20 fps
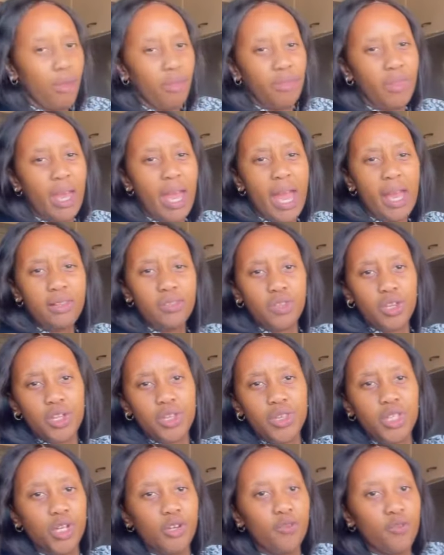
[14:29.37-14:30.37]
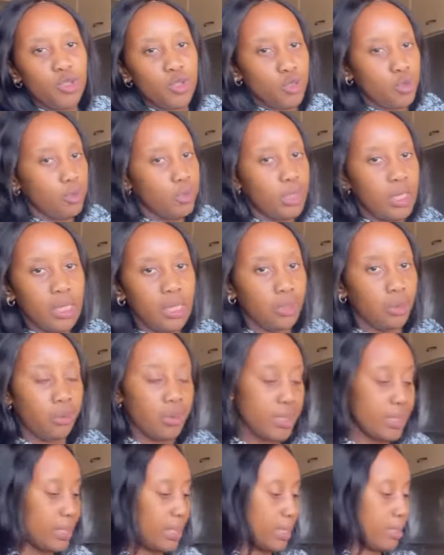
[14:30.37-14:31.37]
They had the 3 for 2 thing, it
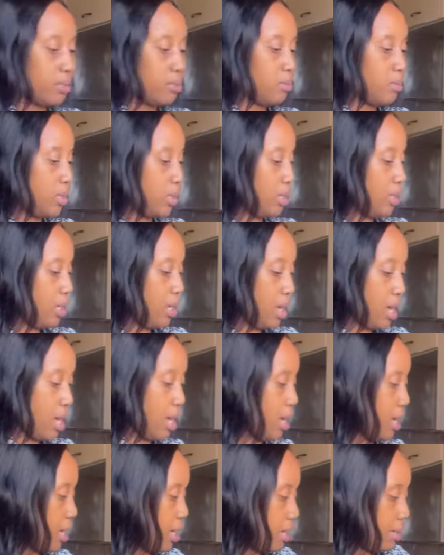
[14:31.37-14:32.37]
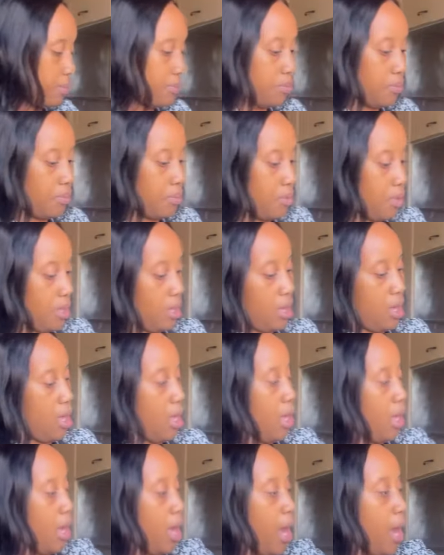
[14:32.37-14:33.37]
always gets me.
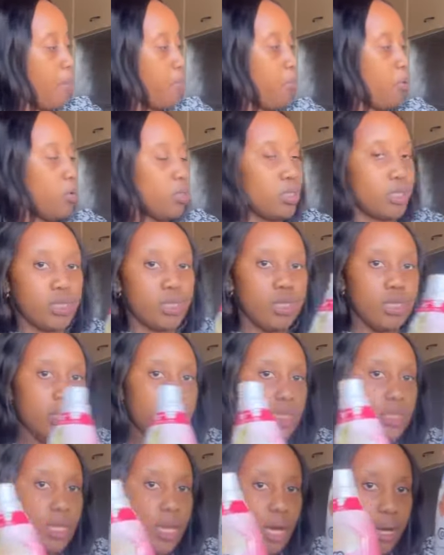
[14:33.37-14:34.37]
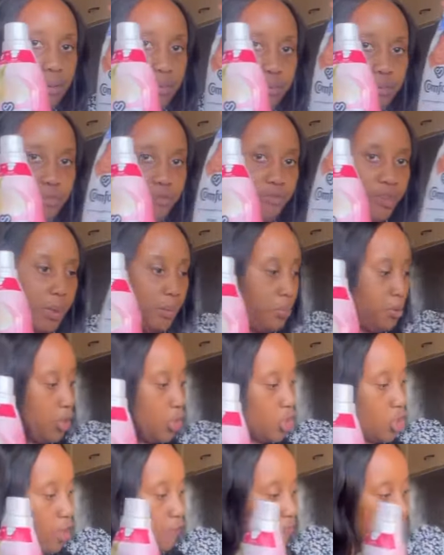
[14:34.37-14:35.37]
I bought these fabric
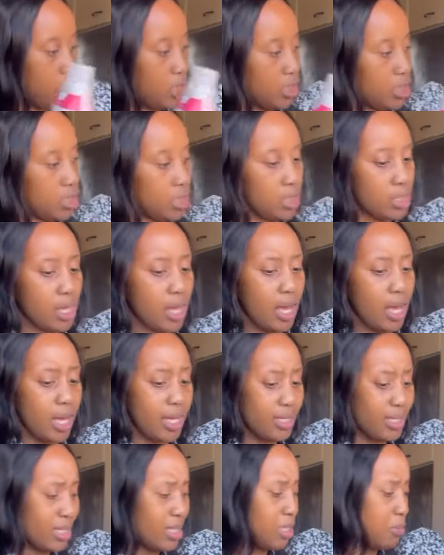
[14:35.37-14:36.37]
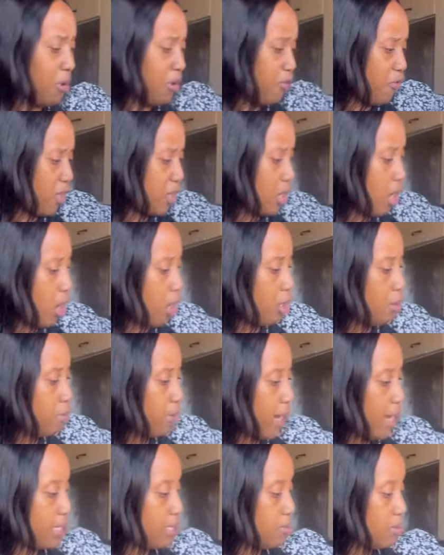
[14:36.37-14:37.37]
softeners. Since my friend Howard
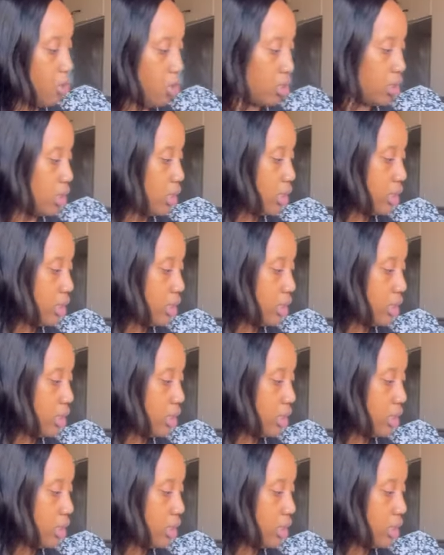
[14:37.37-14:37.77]
applied me on